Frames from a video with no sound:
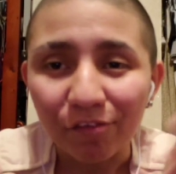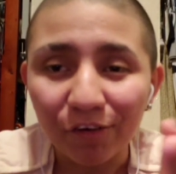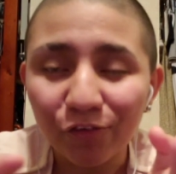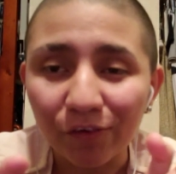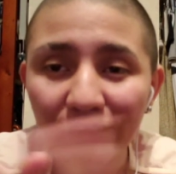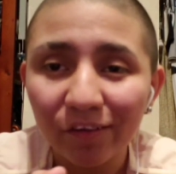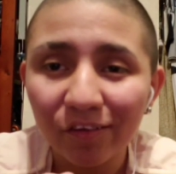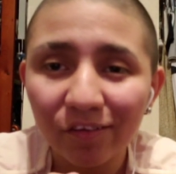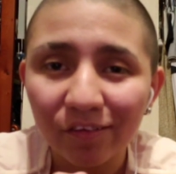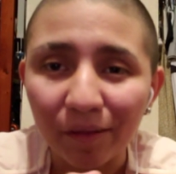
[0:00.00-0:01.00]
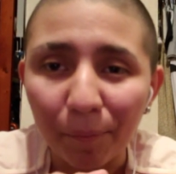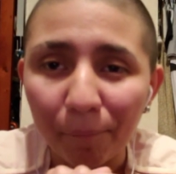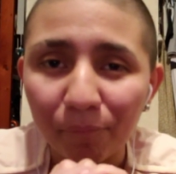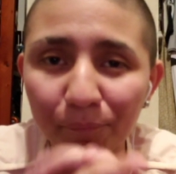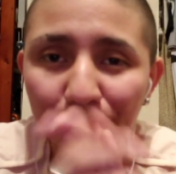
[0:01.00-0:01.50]
French fries,
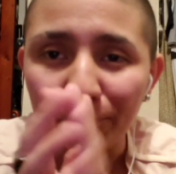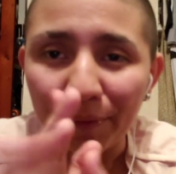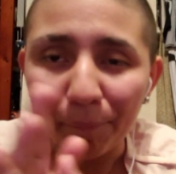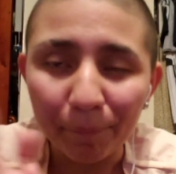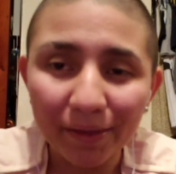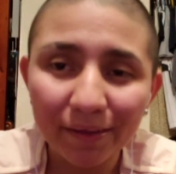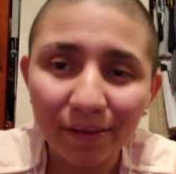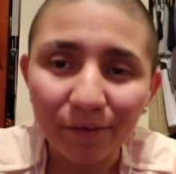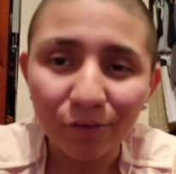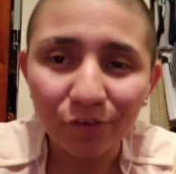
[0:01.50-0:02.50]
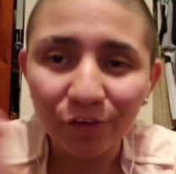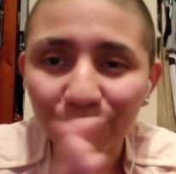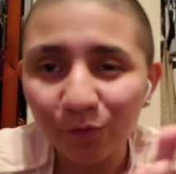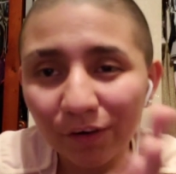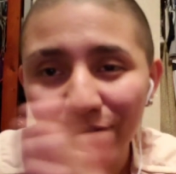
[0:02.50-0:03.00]
them bacon
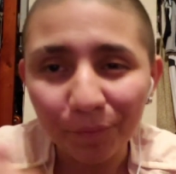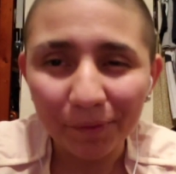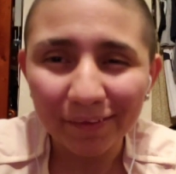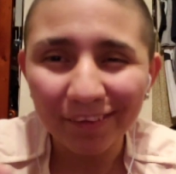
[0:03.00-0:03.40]
cheese fries from